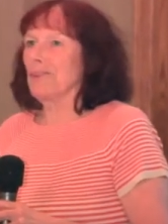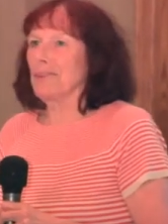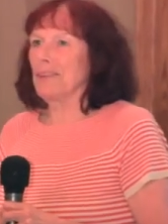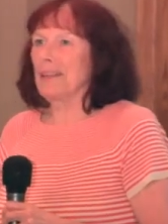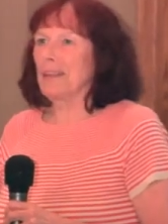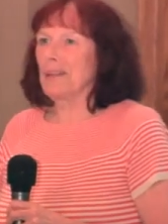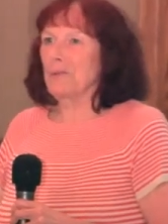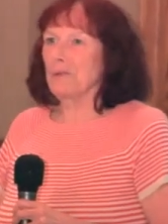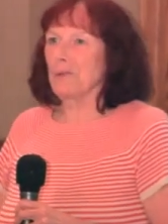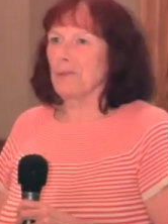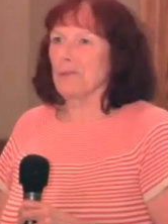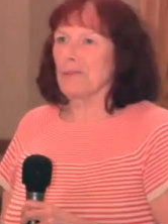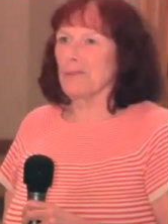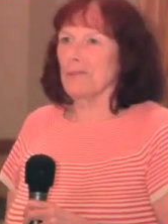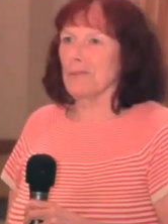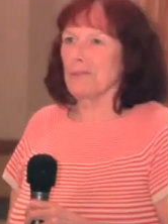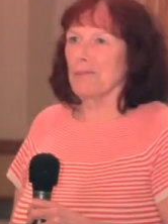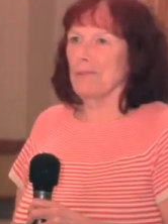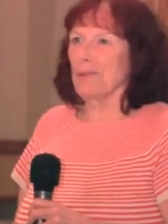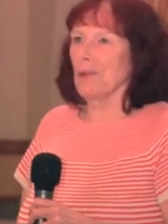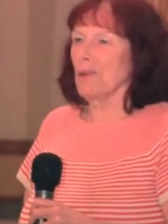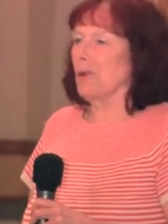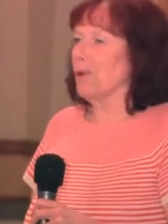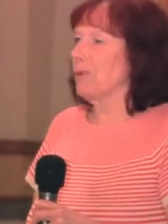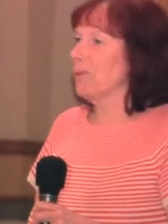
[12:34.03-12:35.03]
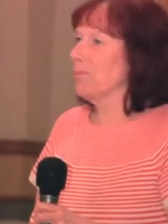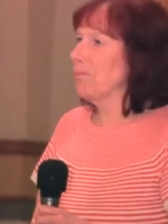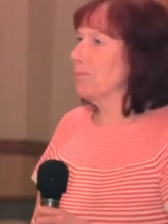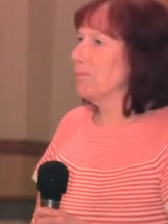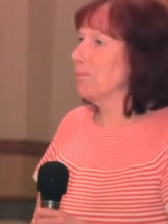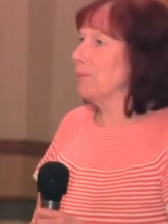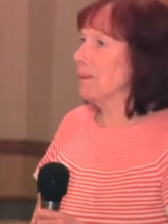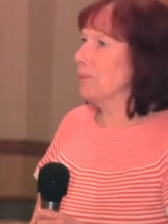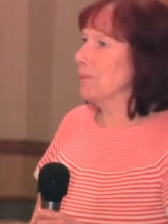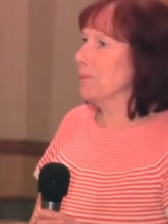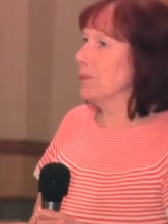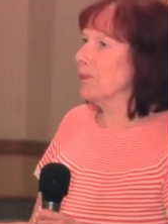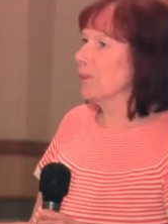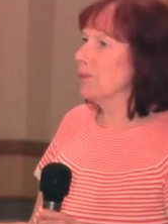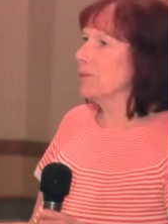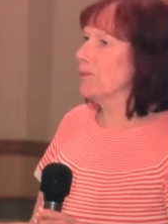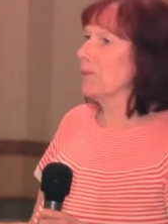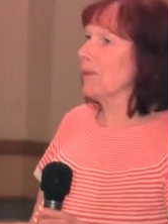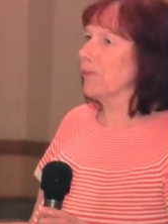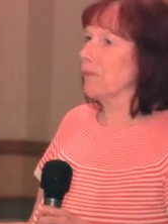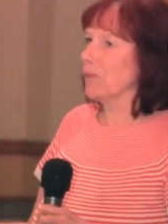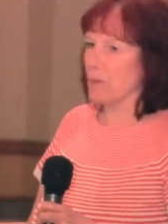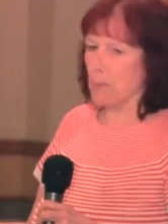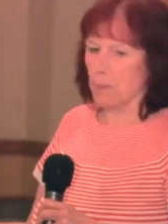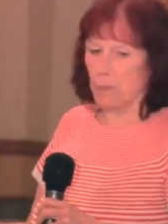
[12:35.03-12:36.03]
I think was, maybe a good
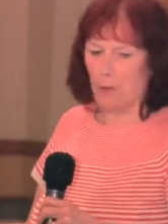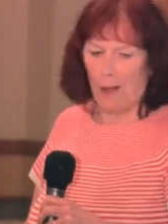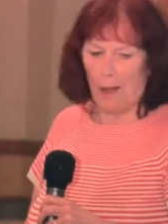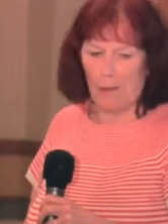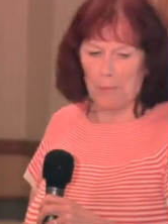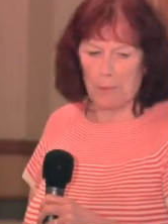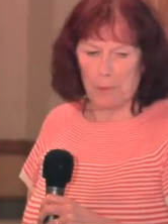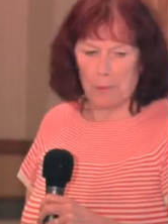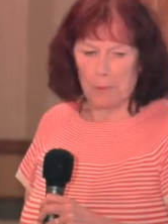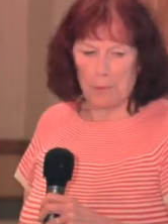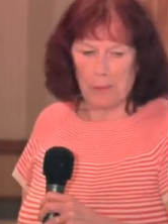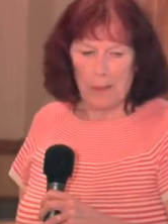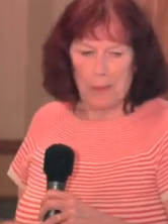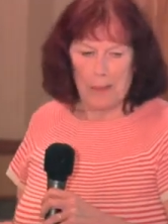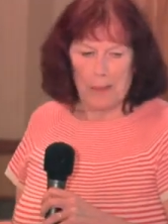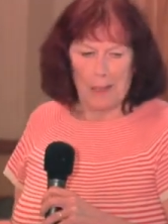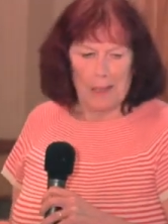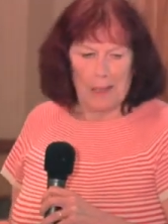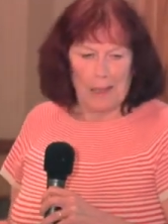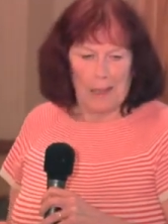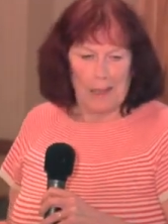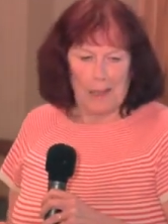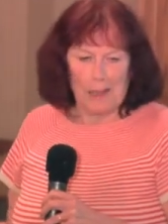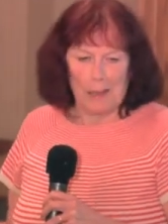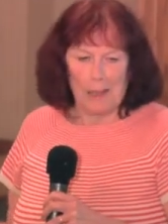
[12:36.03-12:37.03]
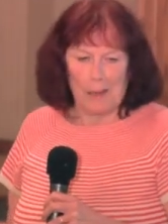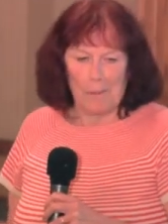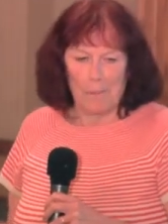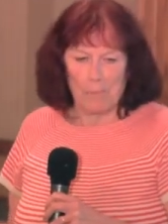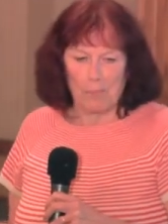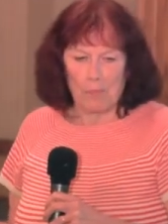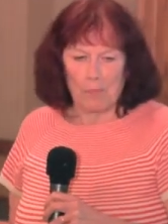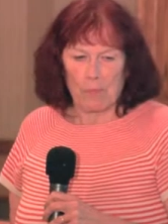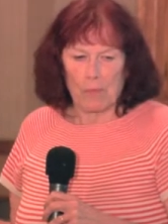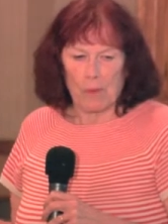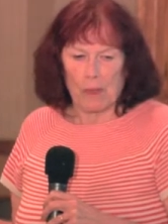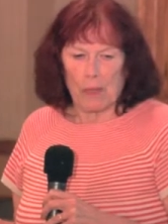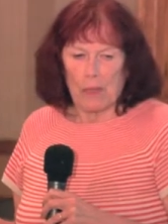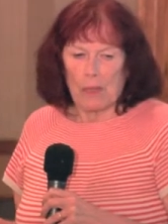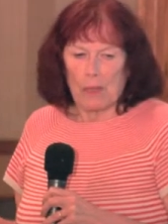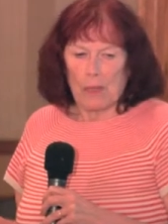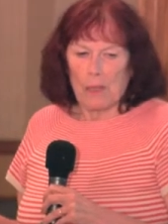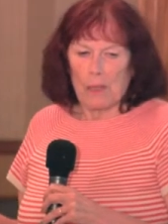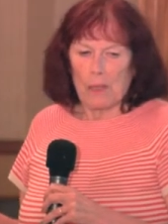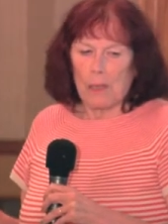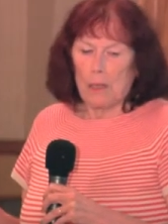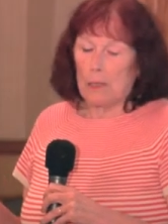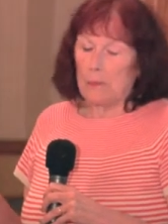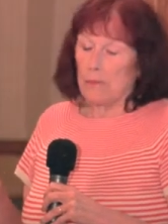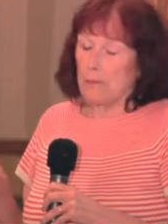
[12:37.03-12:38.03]
deal of the problem.
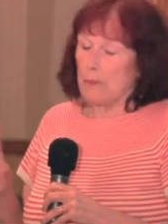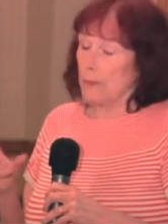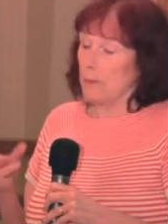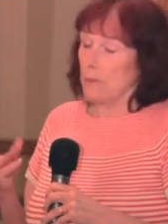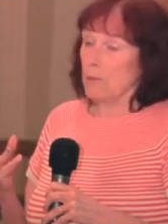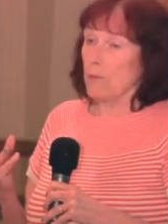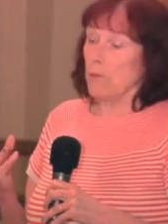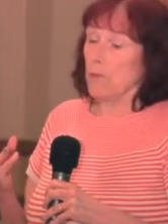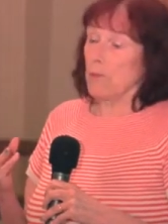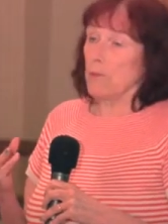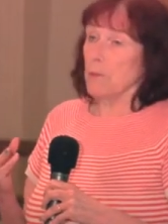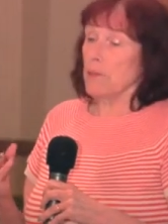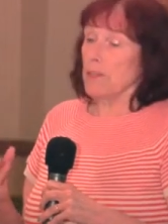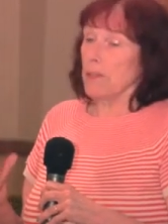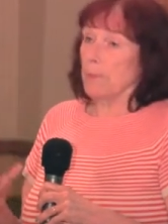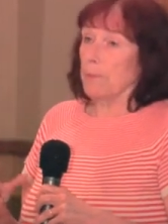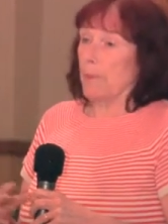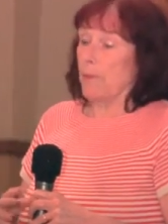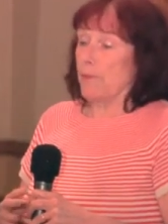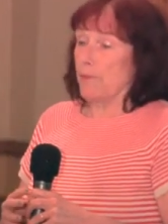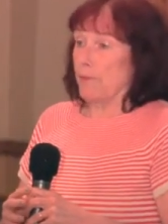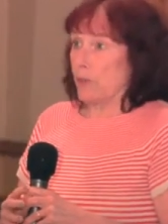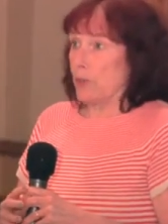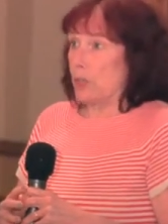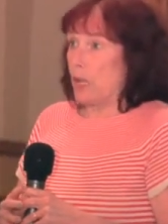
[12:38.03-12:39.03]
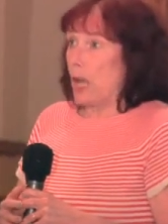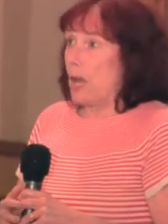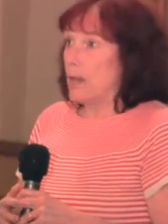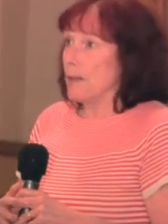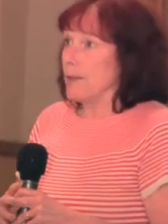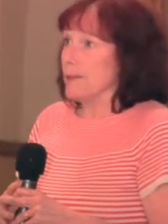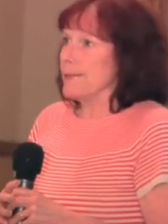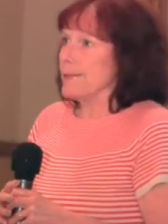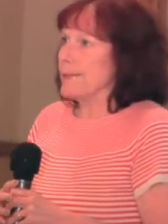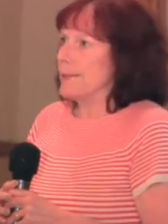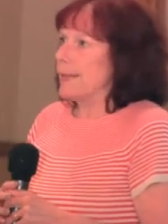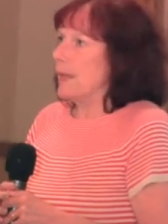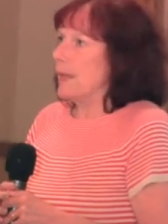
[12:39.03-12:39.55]
The other thing we sometimes forget is